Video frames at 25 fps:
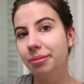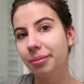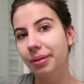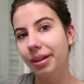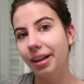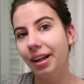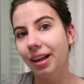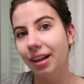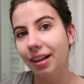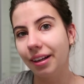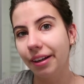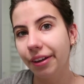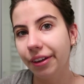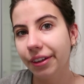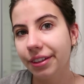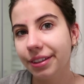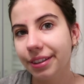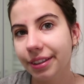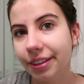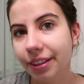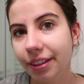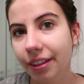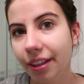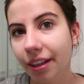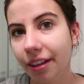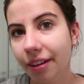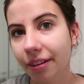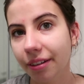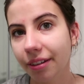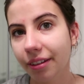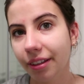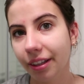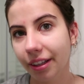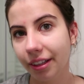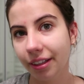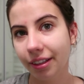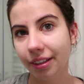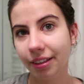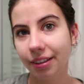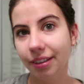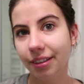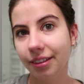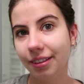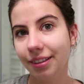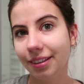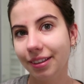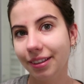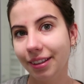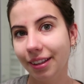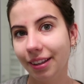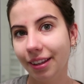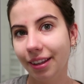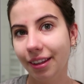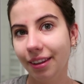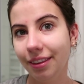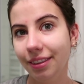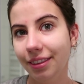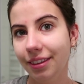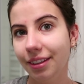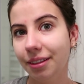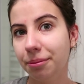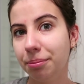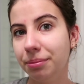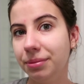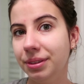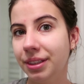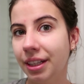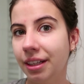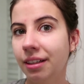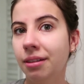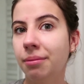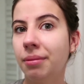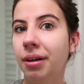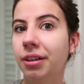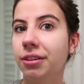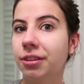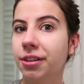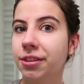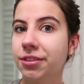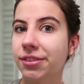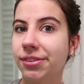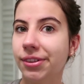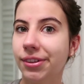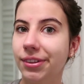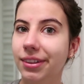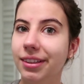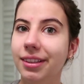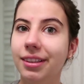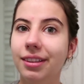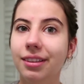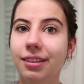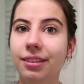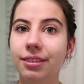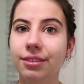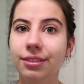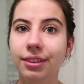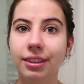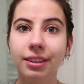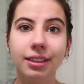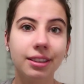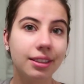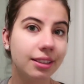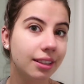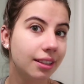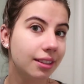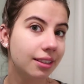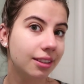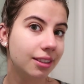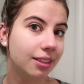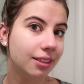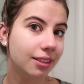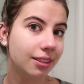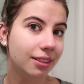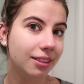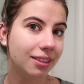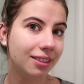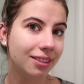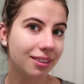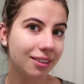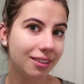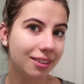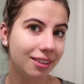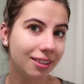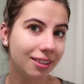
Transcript: But yeah, you can see that, like, the Daily Micro Exfoliant really does